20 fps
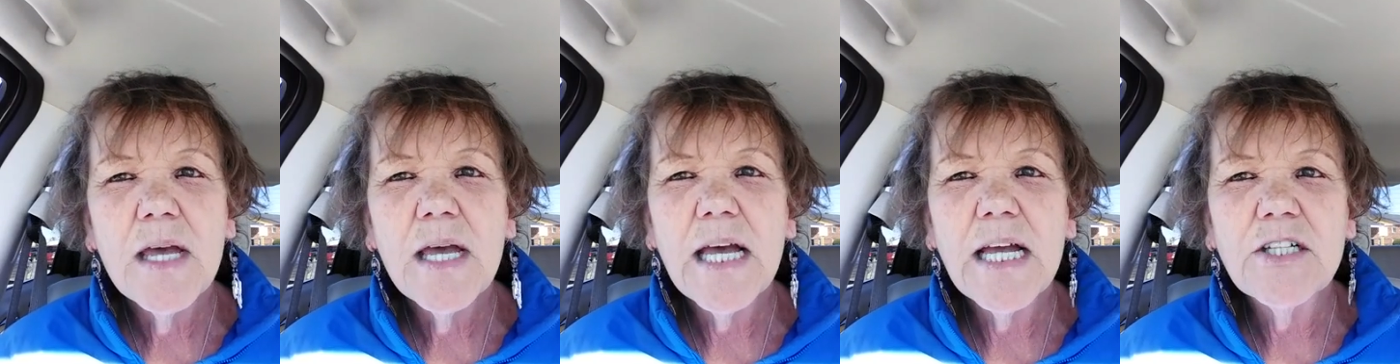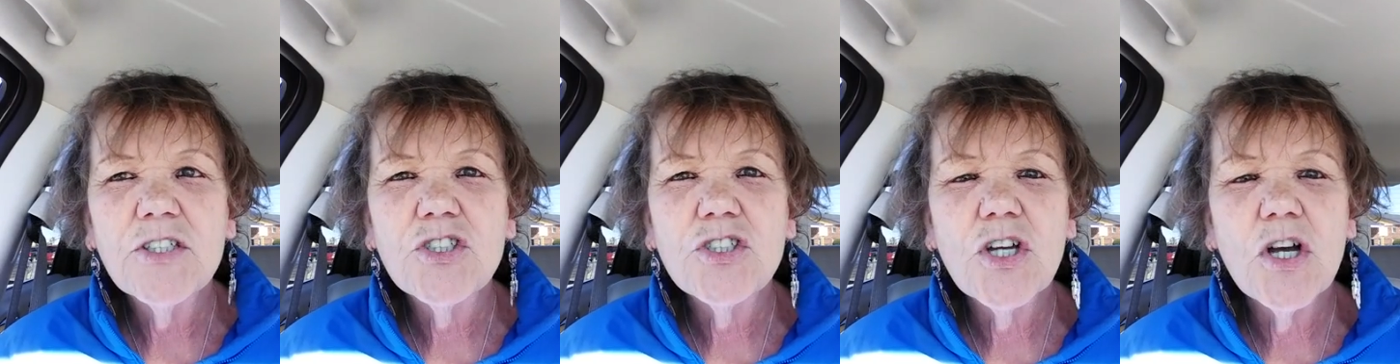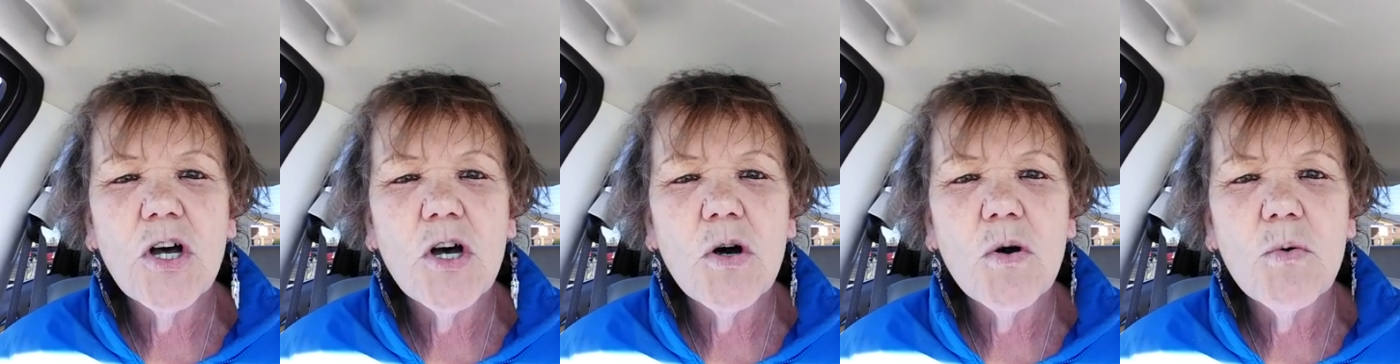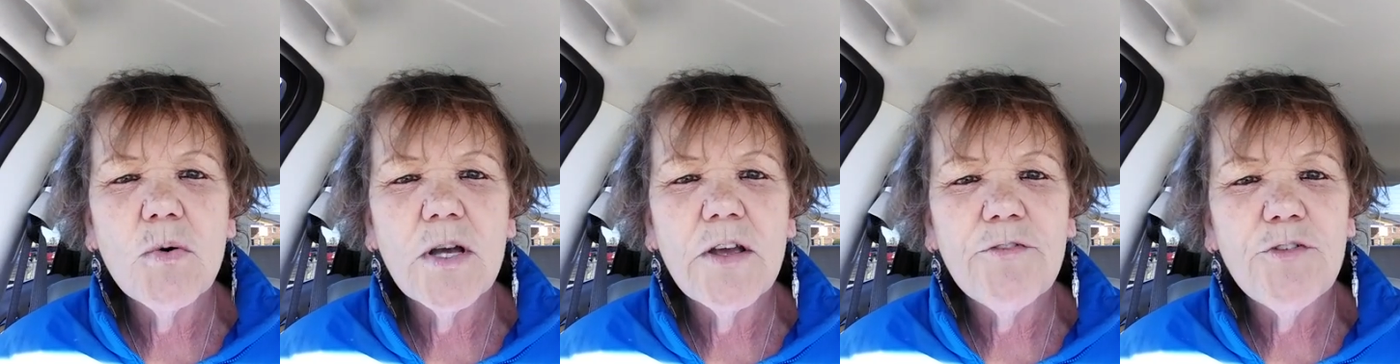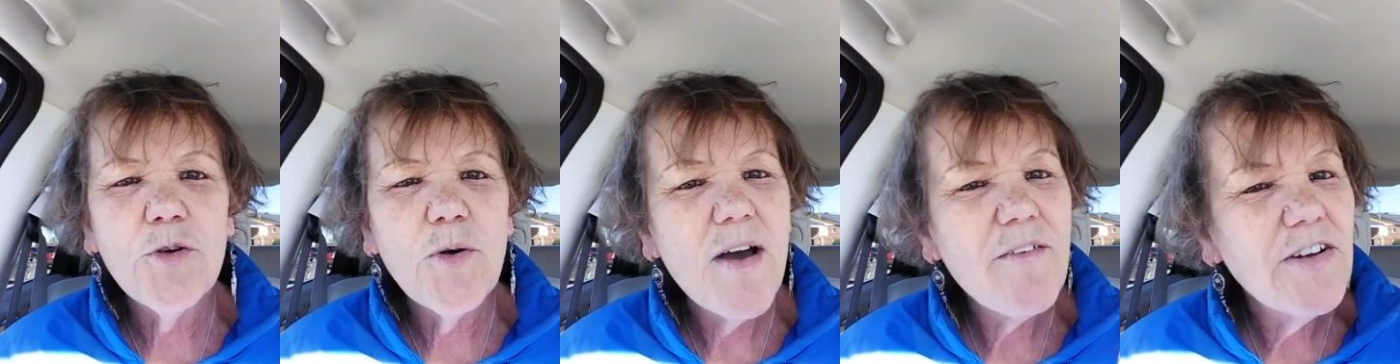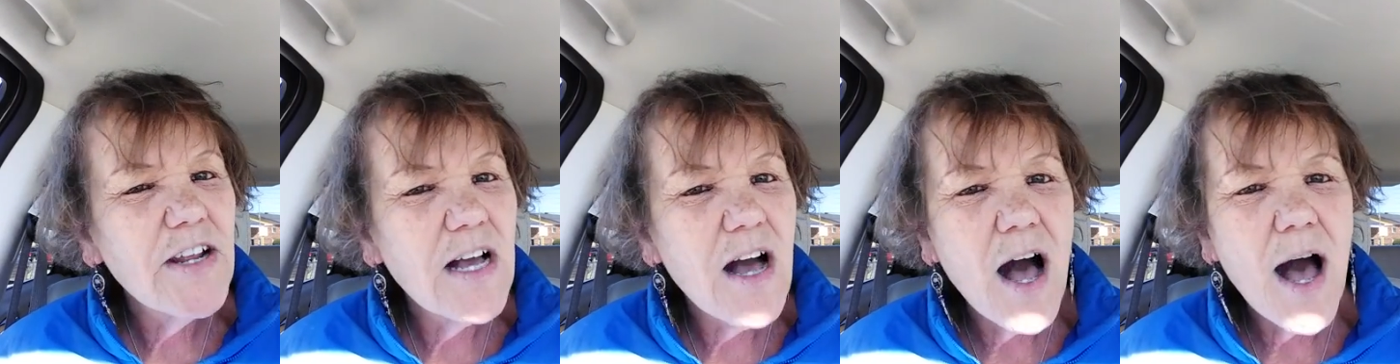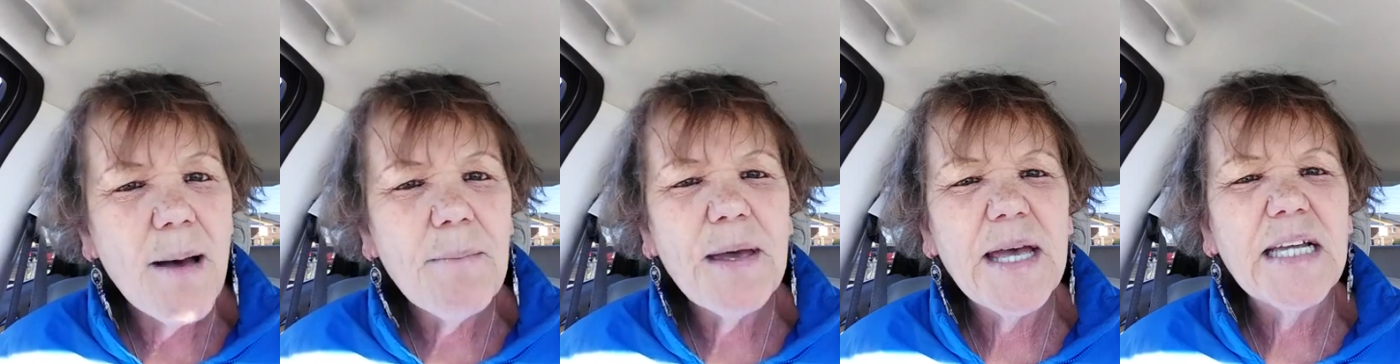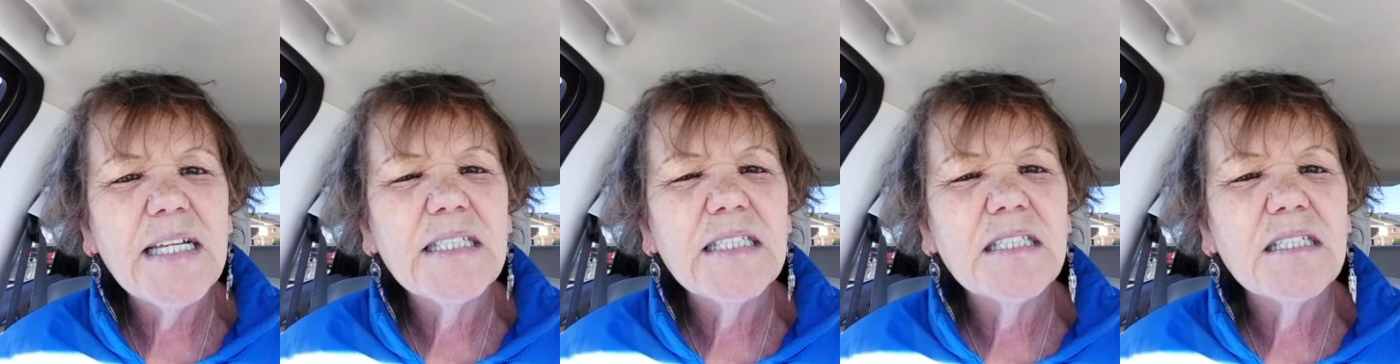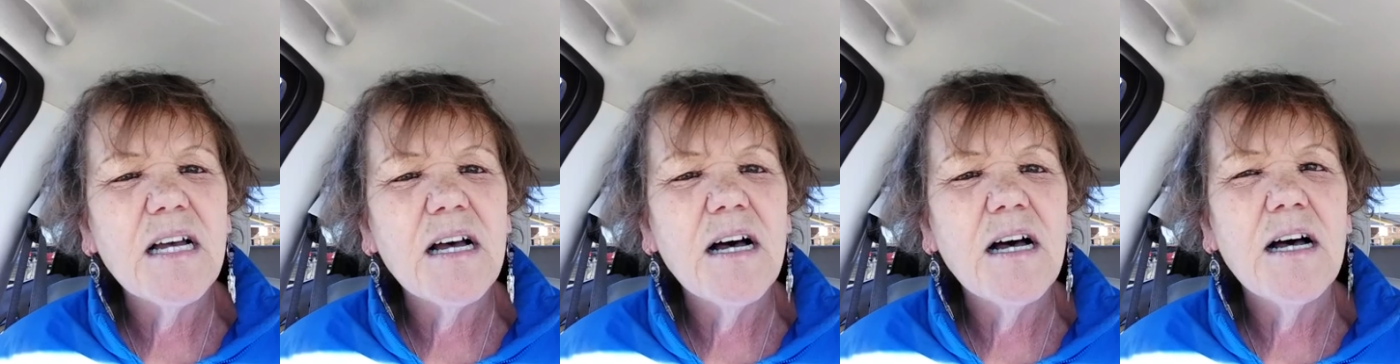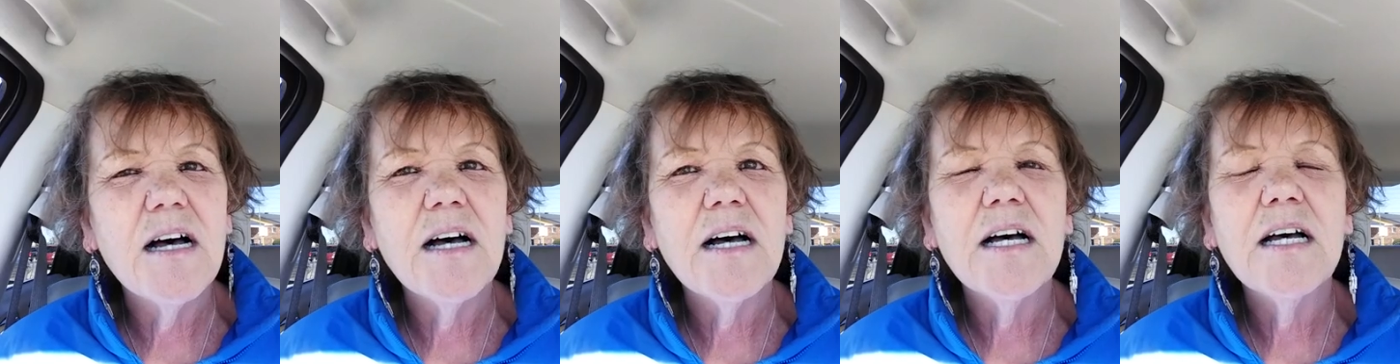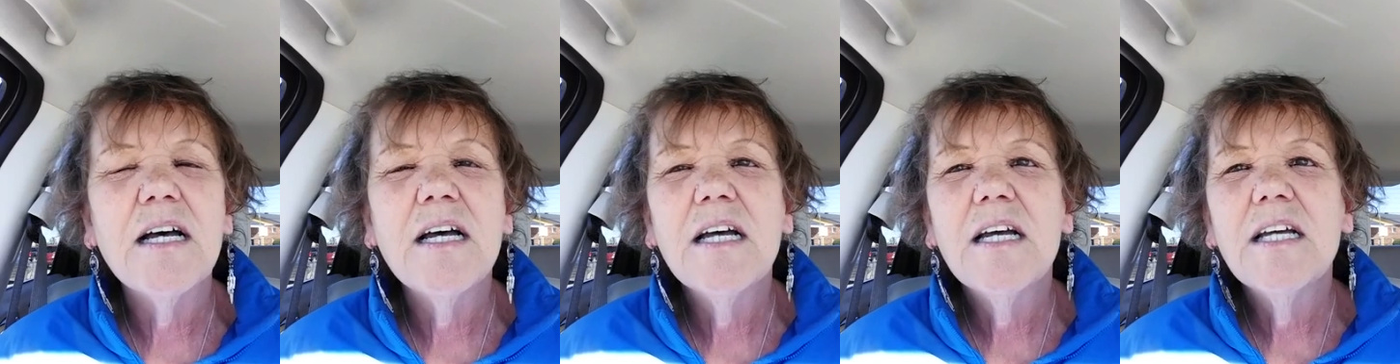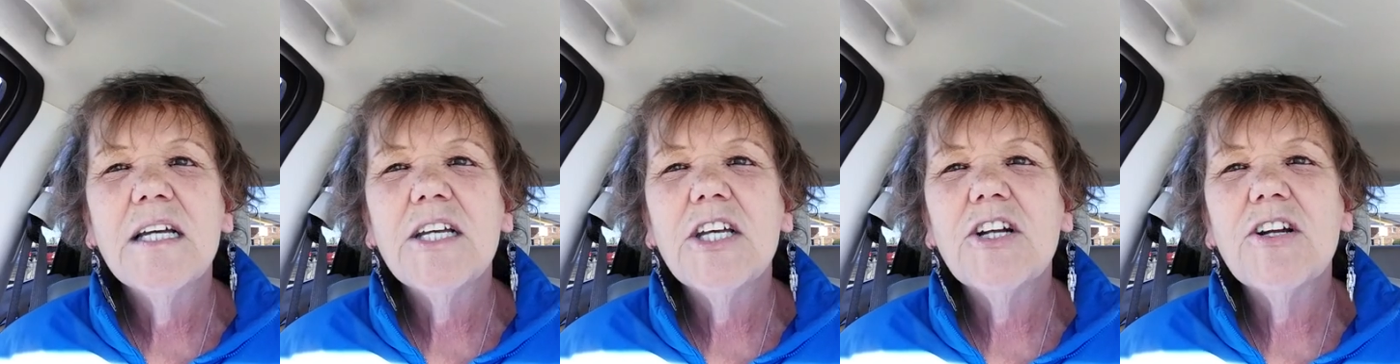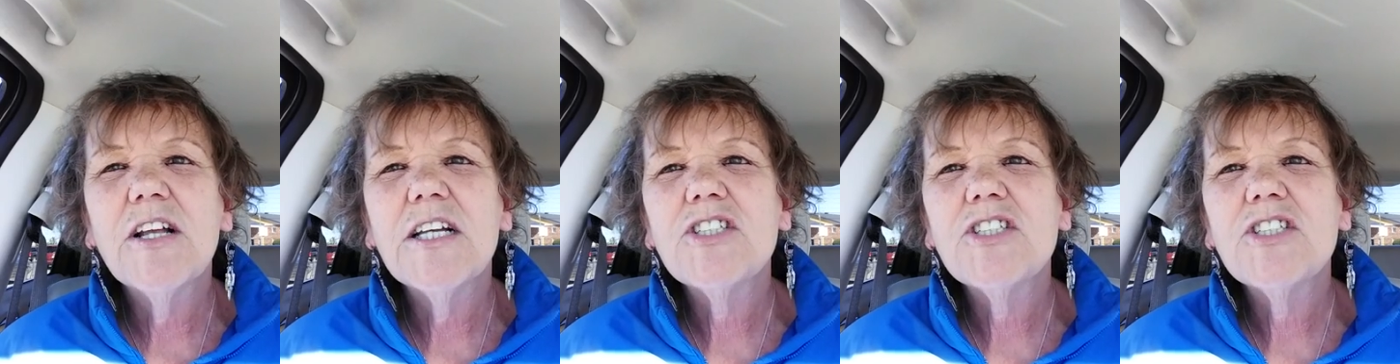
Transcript: And so if you have any comments, you know,